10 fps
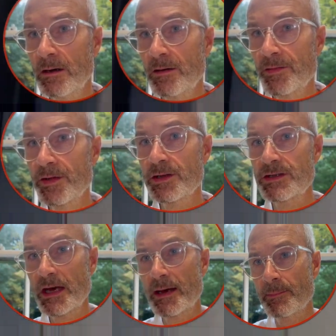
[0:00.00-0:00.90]
There are
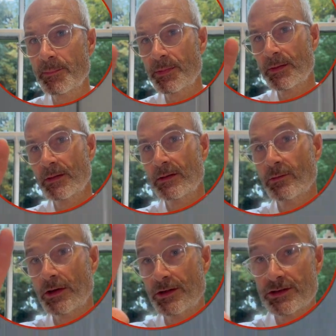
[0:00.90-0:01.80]
damp.
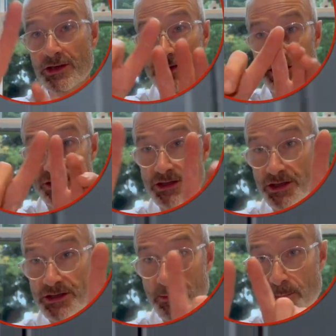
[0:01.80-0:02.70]
Well, there's
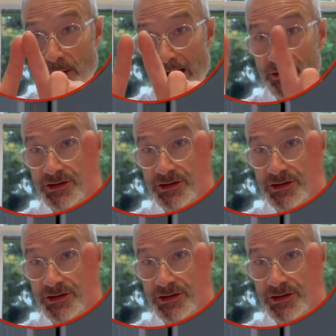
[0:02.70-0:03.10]
this brown